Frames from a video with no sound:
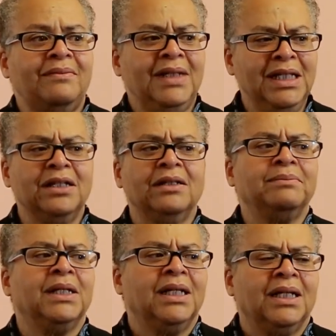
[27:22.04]
in a
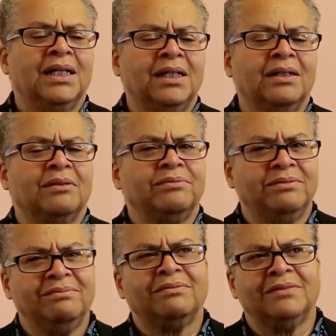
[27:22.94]

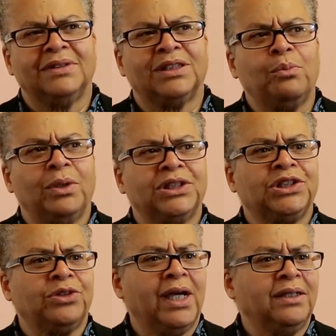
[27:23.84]
somewhat
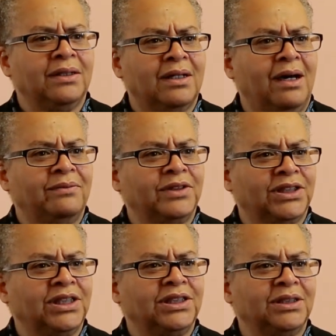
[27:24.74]
strident
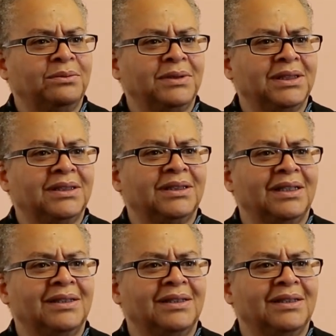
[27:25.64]
conversation with